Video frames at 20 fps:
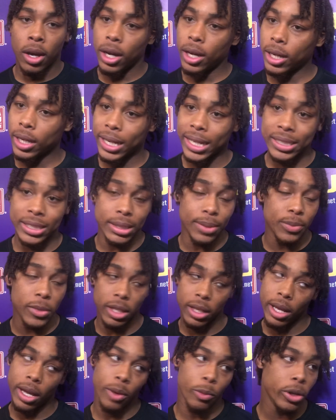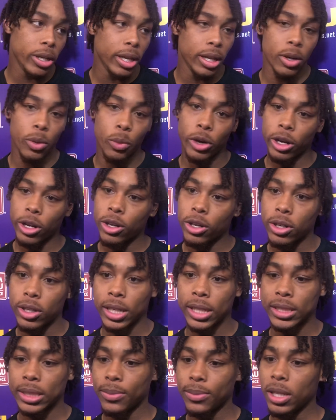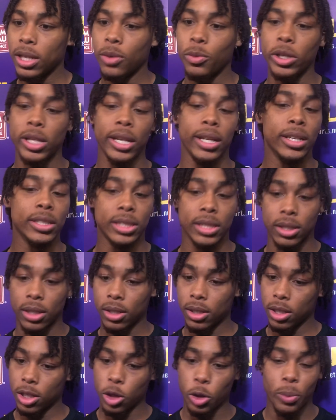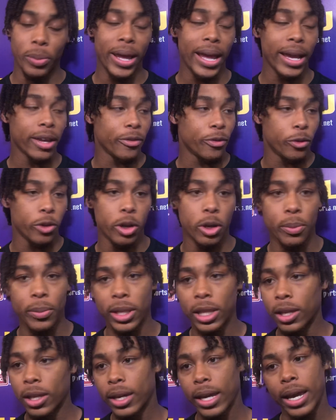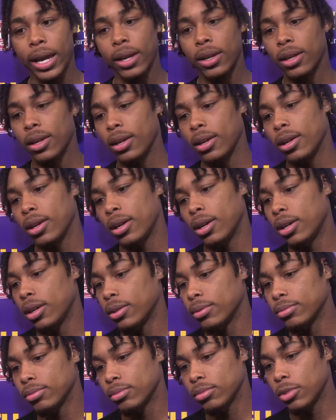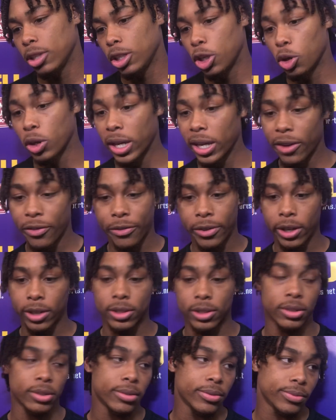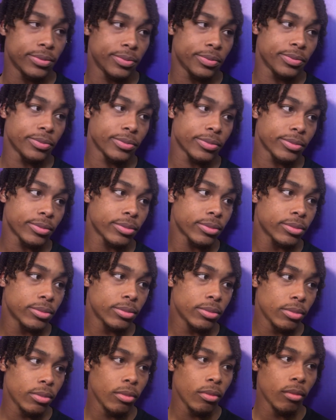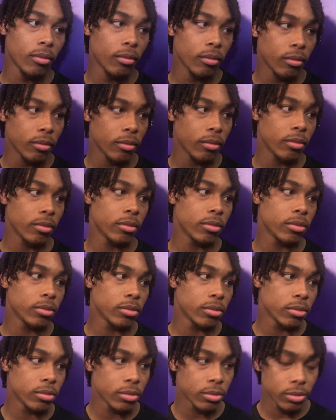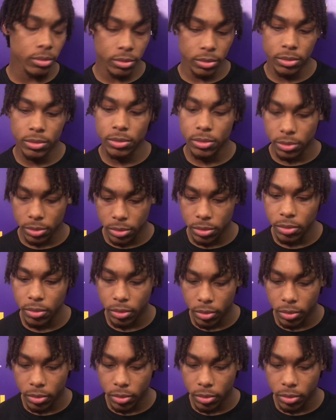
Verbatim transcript: uh, that's something that we need to work on. That's something that we needed to go back and film and look at and. Uh, you know get it fixed. Yeah, this is a you, know, you, get this game. You've got